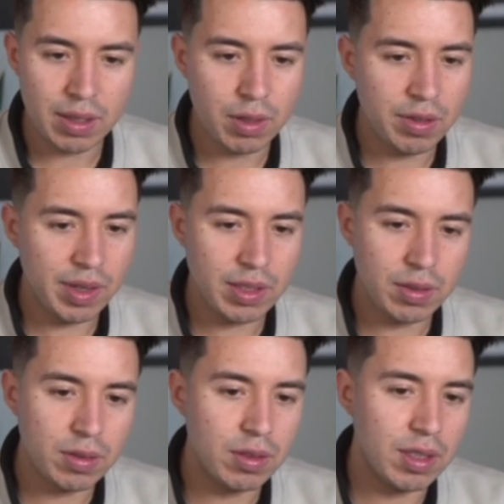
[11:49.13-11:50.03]
What if I
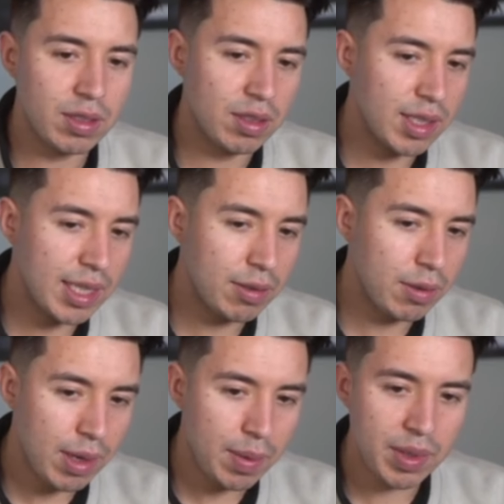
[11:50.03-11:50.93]
told you there's a secret
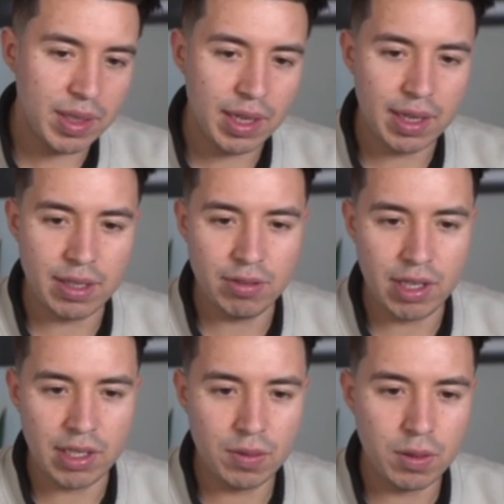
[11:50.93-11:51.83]
weapon that can
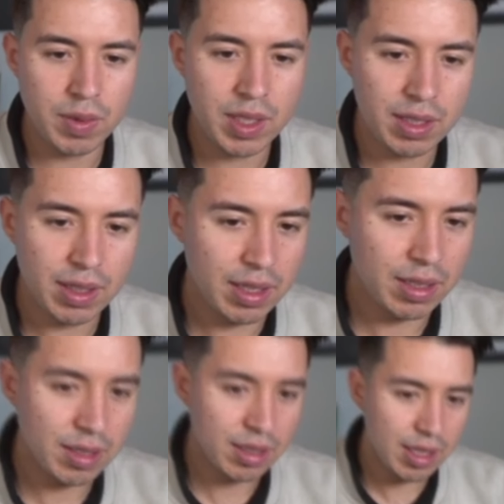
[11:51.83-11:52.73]
transform? You can see that
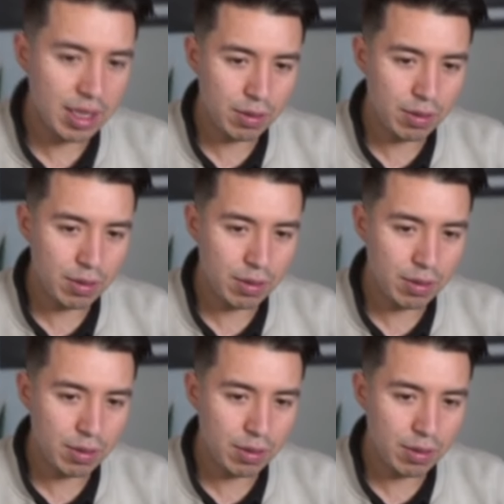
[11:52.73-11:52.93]
secret